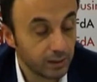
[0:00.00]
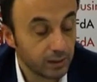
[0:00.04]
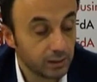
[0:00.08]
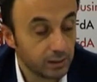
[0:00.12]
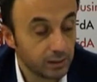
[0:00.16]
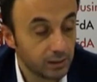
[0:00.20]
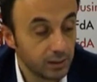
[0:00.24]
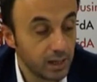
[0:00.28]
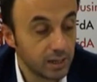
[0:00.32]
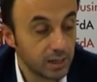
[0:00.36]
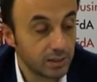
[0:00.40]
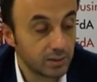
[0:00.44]

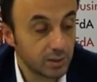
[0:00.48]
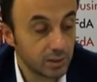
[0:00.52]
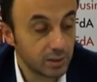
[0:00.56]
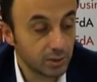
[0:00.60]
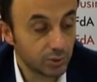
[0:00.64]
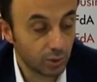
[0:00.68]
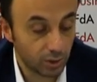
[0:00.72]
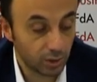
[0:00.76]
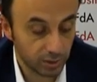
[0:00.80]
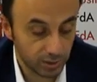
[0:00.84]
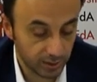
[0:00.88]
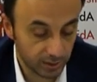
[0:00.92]
This
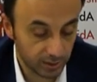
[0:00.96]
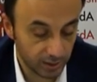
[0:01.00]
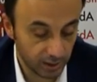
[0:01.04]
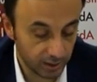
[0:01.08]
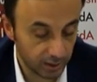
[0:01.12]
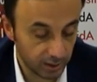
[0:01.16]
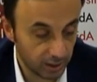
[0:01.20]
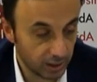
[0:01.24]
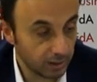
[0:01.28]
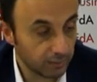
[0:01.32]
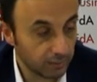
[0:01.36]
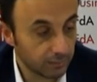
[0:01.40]
research
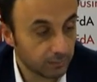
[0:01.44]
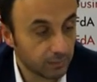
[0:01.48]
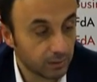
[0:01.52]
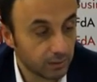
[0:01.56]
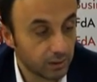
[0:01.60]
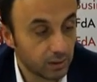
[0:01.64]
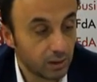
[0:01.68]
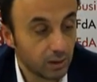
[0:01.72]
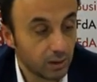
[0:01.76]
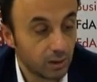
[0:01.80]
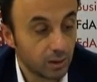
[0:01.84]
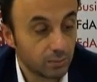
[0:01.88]
study
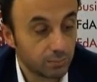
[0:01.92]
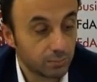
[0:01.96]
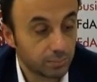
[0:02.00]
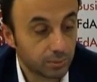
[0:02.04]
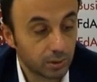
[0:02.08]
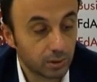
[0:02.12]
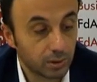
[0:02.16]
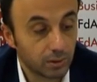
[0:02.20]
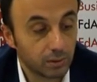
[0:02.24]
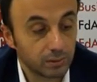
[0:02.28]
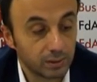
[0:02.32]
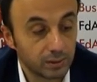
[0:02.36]

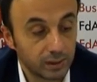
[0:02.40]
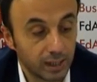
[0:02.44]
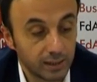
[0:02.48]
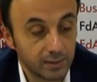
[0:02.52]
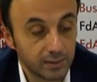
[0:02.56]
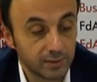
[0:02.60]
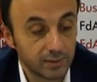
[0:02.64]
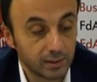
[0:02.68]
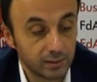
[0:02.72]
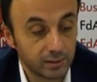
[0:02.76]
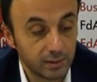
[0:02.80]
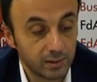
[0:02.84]
prove that
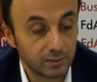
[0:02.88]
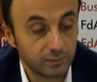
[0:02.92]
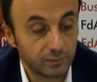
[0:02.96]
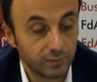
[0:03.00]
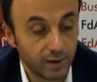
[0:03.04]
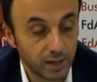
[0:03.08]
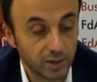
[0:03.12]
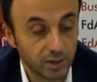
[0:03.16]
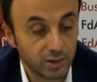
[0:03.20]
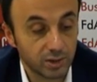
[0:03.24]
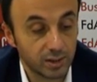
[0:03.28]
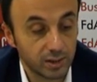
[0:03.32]

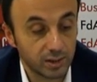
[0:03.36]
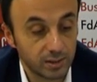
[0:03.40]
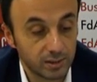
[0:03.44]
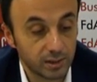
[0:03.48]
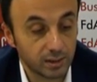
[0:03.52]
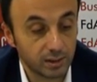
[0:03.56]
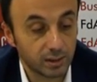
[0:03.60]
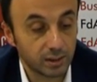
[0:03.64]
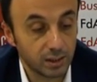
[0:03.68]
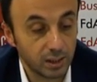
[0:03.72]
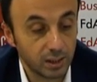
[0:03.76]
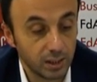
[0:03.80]
satisfaction is
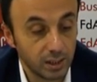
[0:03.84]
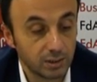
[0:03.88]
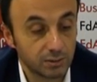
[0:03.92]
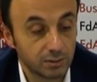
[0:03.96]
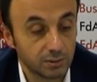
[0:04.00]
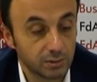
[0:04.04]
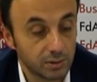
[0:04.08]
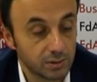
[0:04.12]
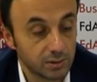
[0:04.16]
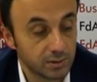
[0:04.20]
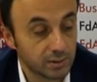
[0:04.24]
the key to the